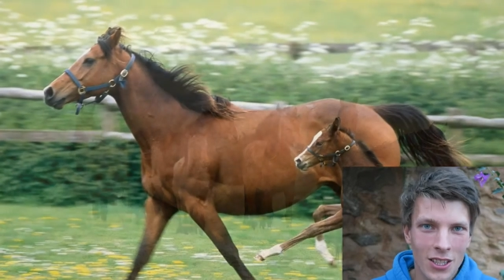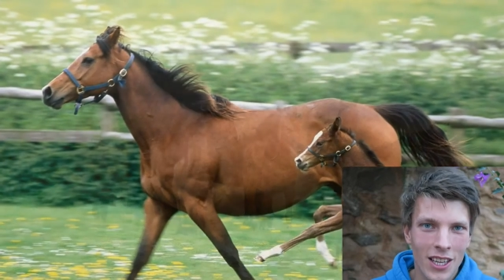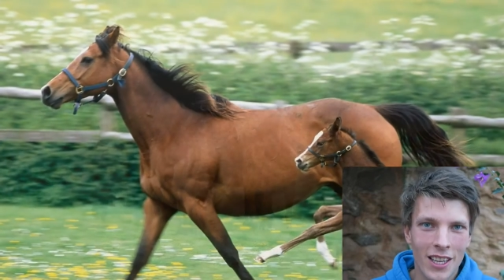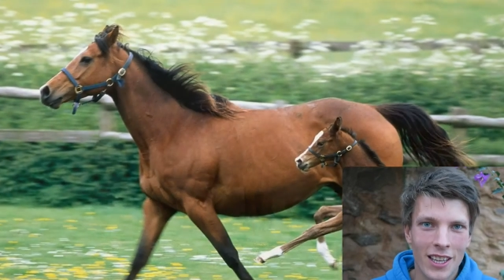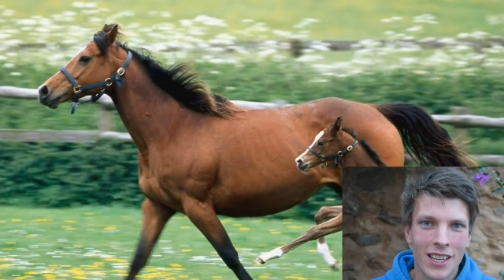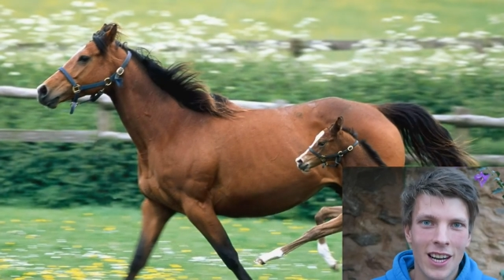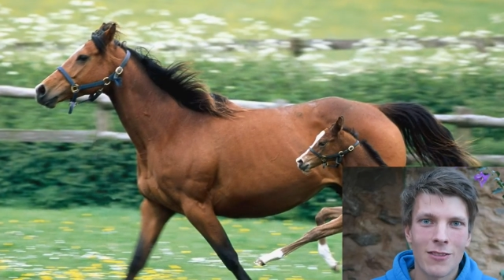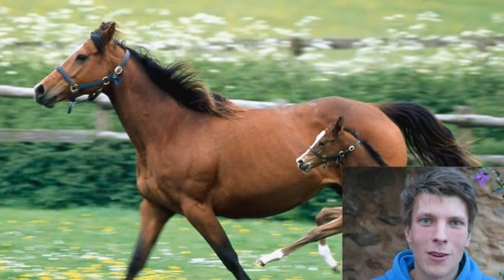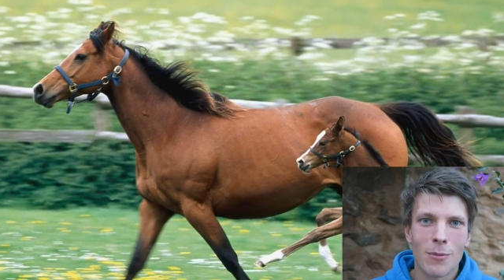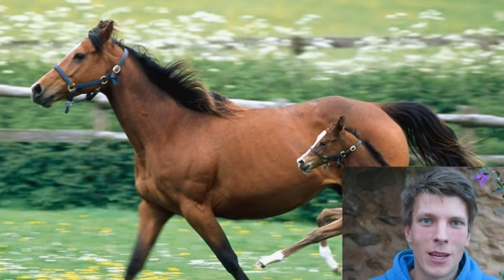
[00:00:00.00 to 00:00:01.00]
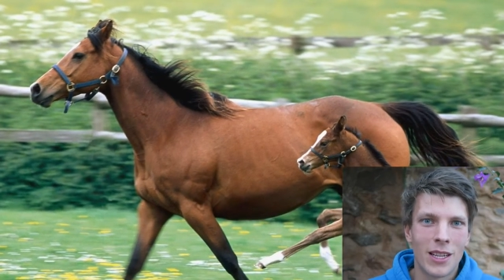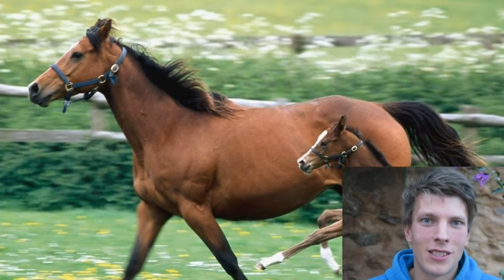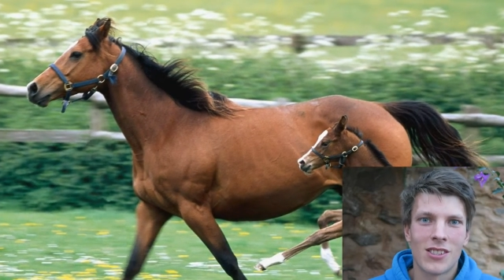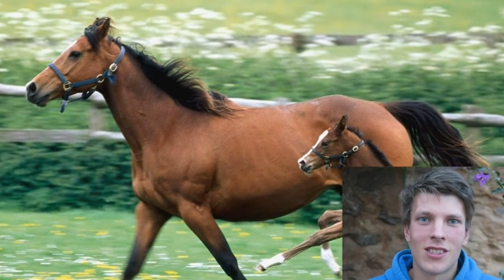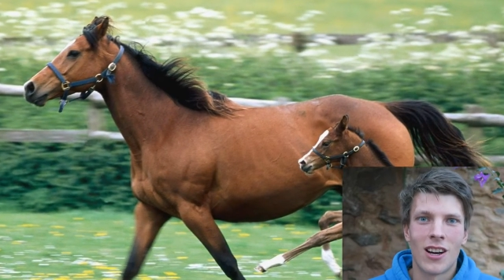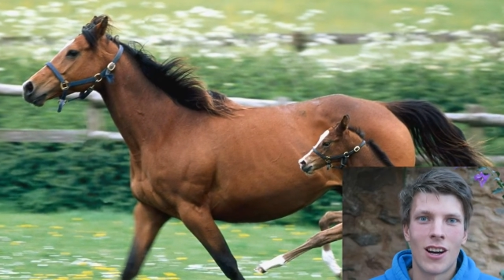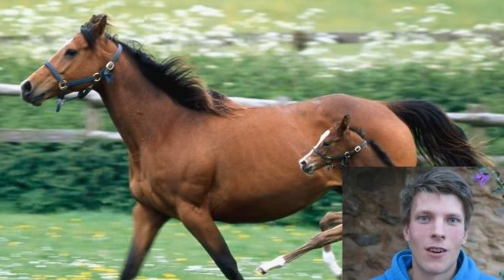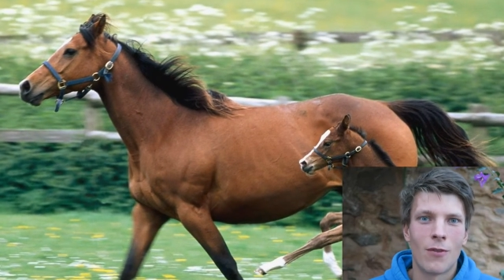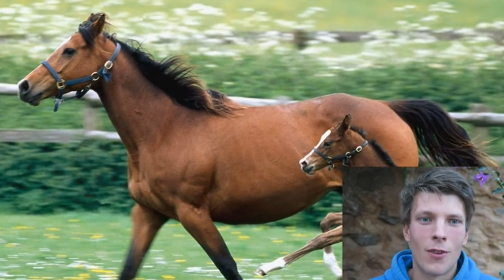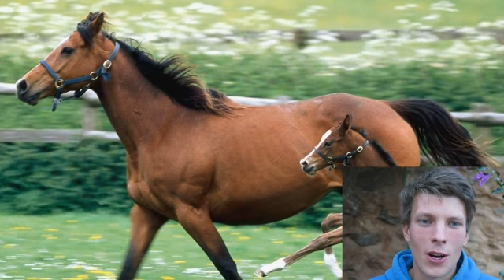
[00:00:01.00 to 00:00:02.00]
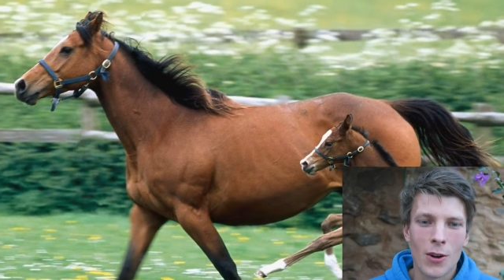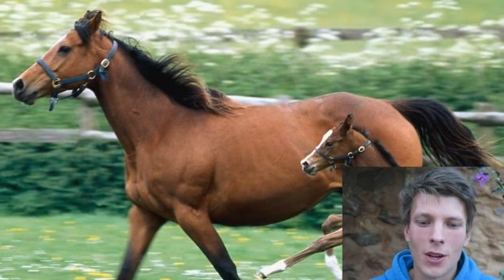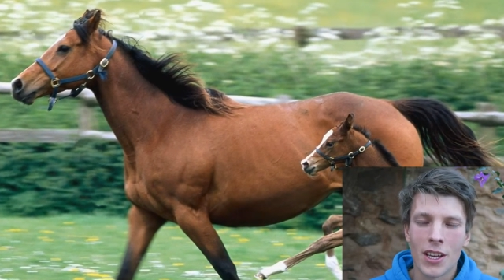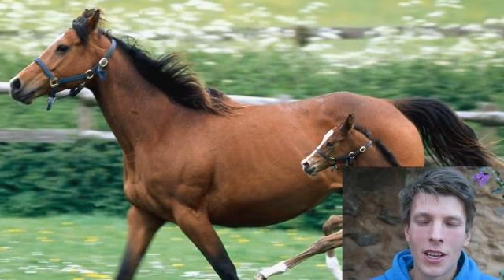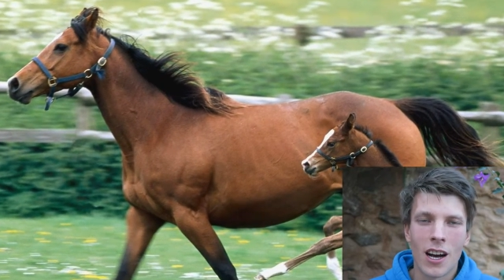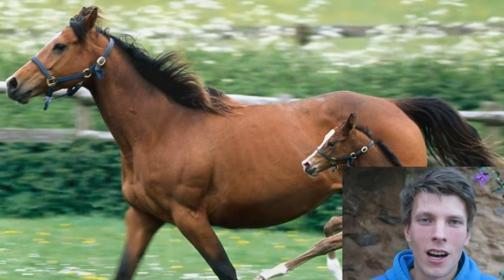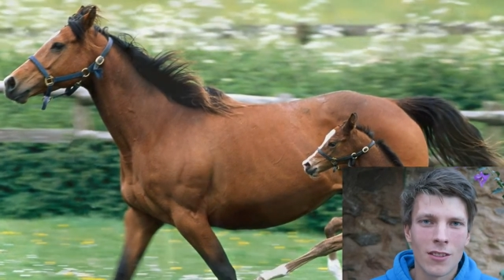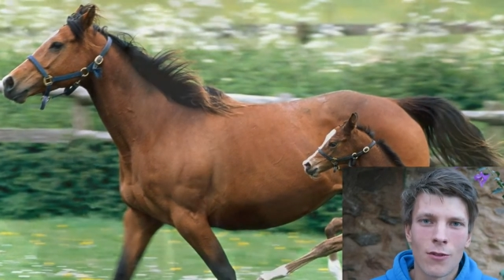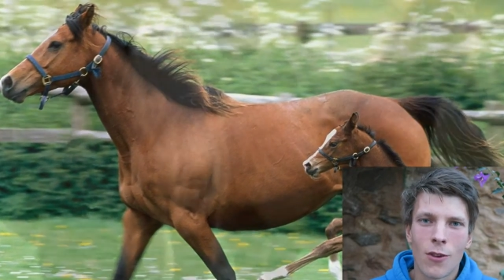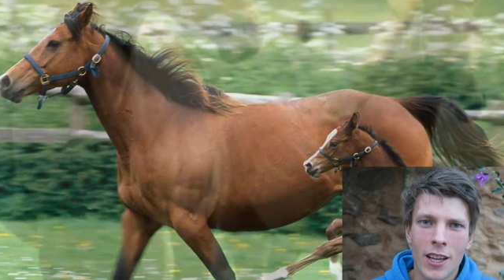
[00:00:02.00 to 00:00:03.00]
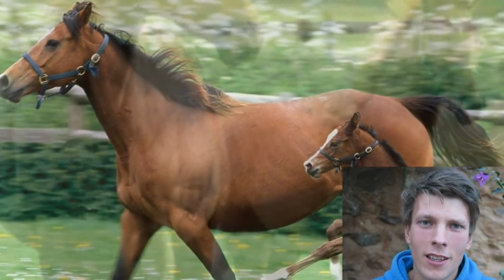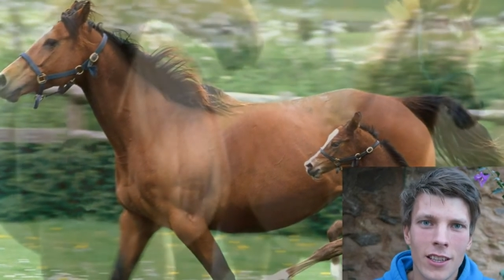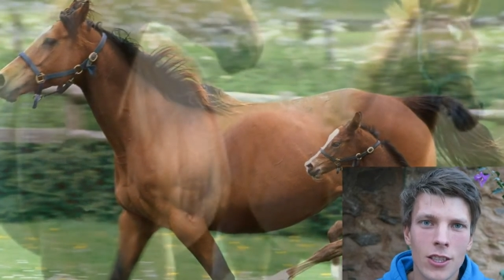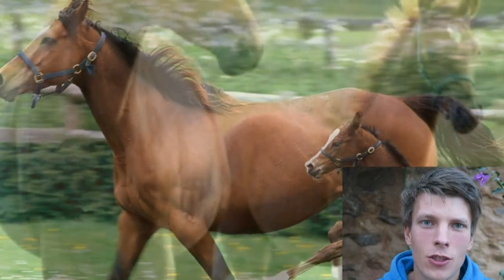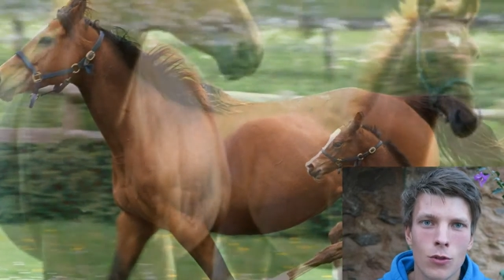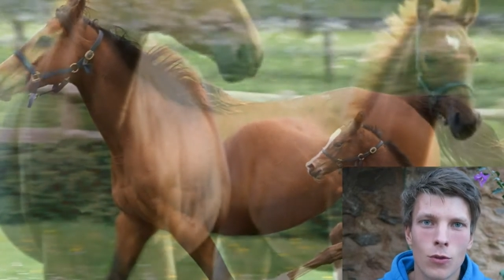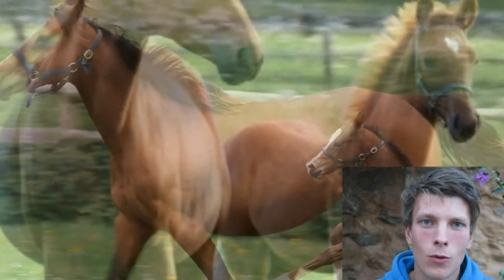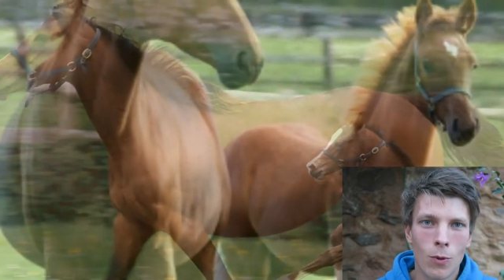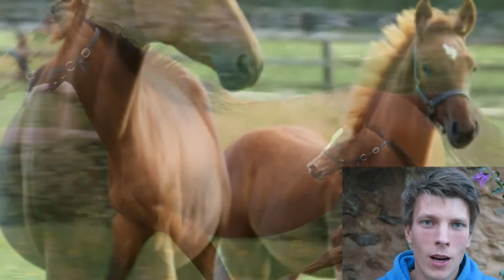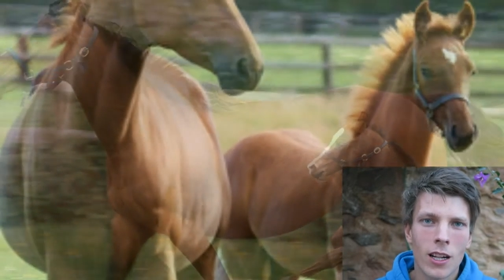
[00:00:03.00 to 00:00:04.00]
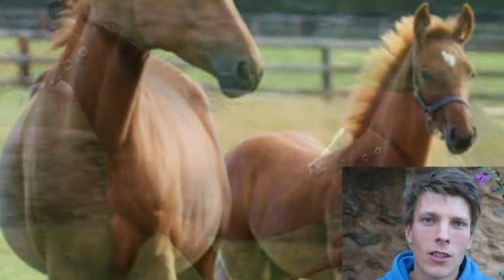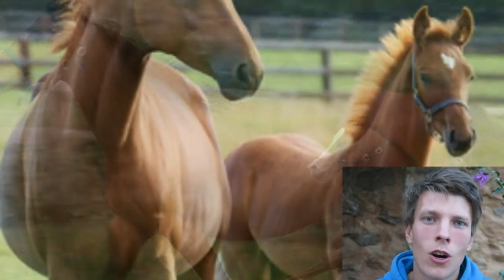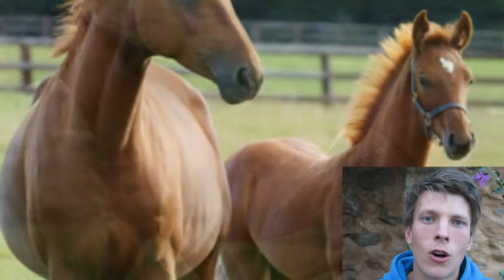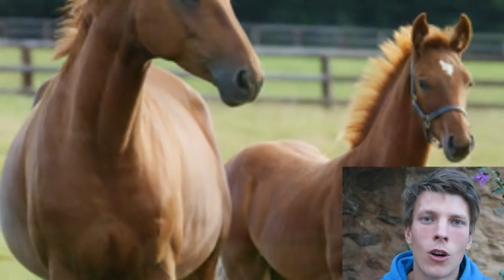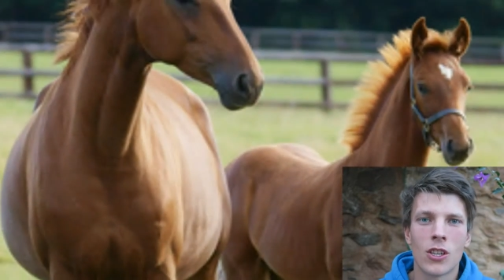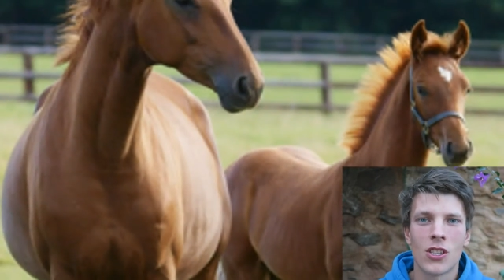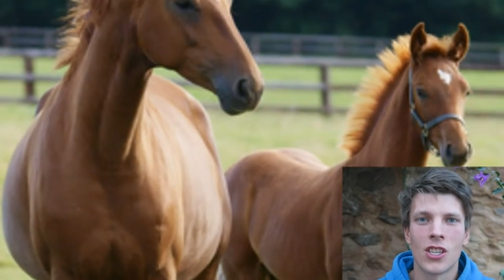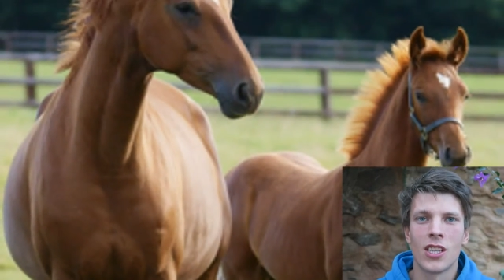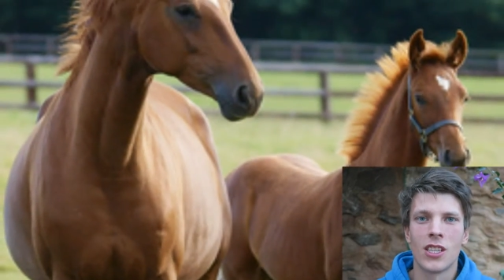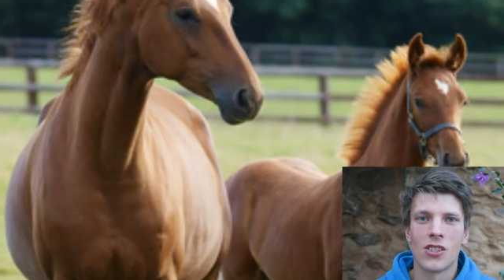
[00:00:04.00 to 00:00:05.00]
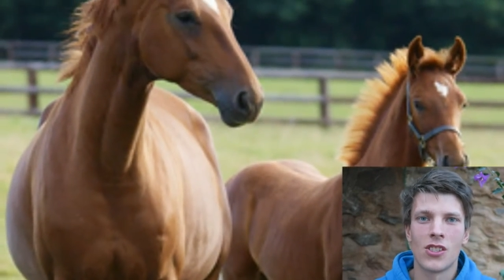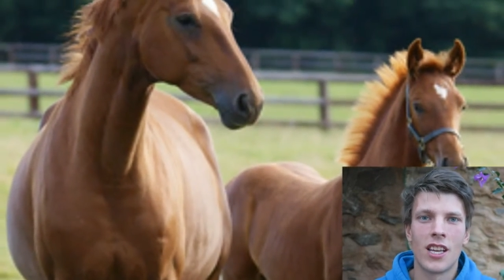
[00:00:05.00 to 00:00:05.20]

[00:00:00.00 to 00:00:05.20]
the governments are very unfriendly to wild horses.